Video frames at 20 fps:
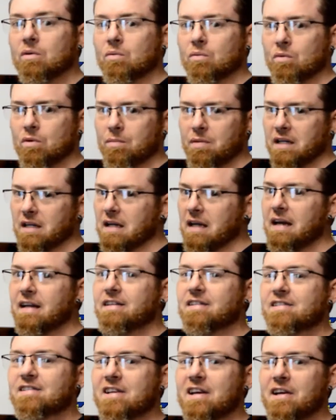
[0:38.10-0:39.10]
We'll be
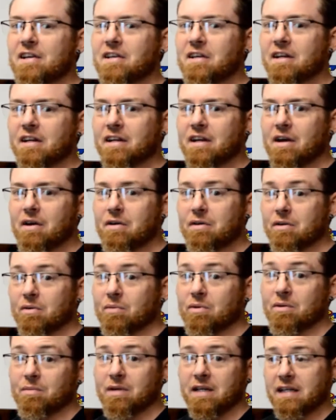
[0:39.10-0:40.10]
glad to sell you a goat, or
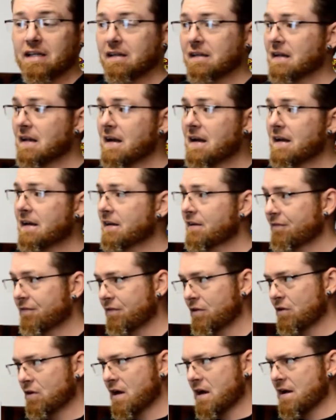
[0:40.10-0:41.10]
we'll be glad
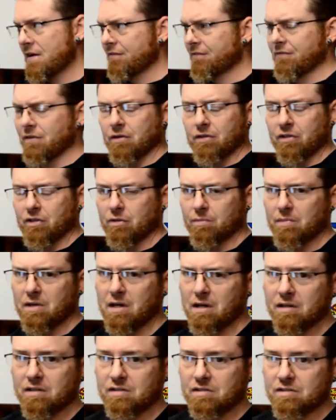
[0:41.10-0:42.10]
if you have your
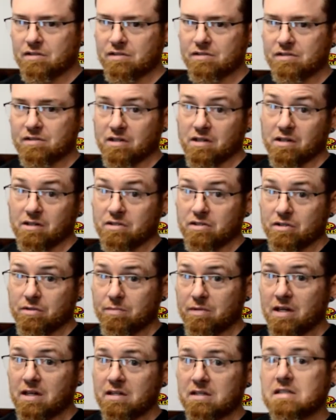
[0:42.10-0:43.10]
bucks to stud
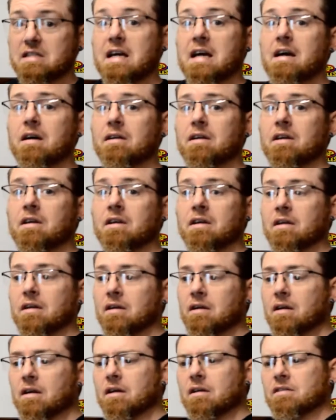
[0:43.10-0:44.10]
your bucks out
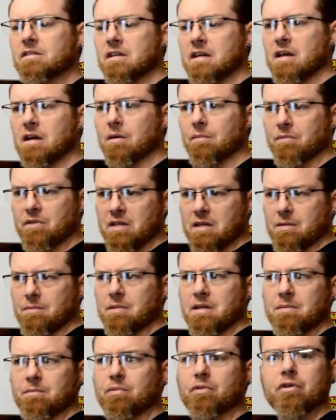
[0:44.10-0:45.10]
to help
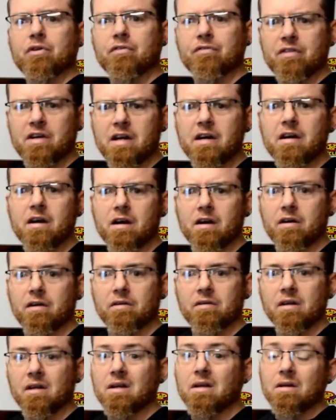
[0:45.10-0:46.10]
them improve their
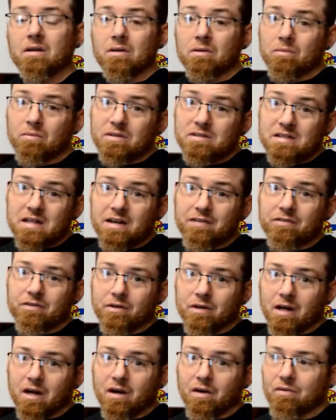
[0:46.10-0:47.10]
herd. Which,
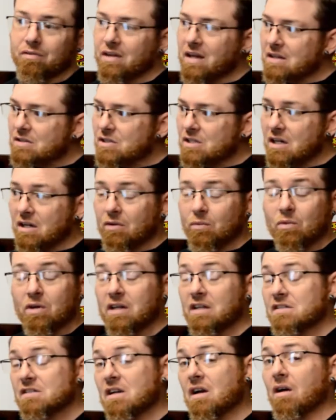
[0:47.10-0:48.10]
after all, that's
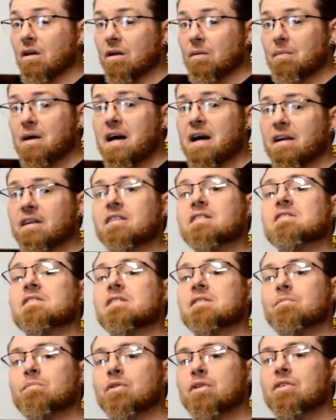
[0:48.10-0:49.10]
what it's all about. It's
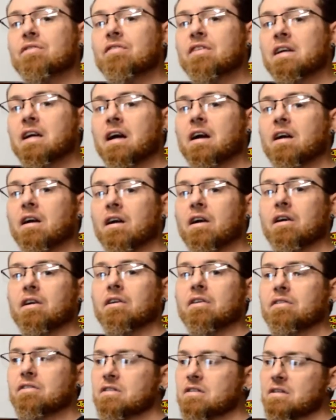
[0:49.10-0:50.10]
improving our
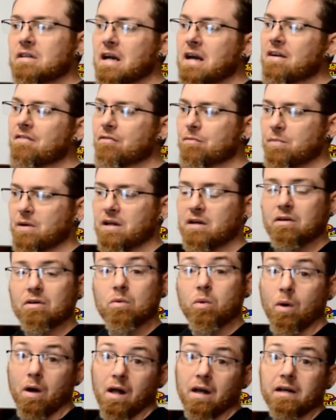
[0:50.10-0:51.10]
herd to have better
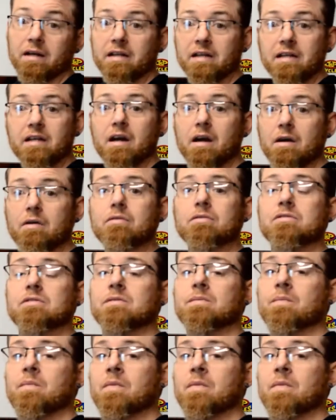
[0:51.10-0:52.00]
quality goats.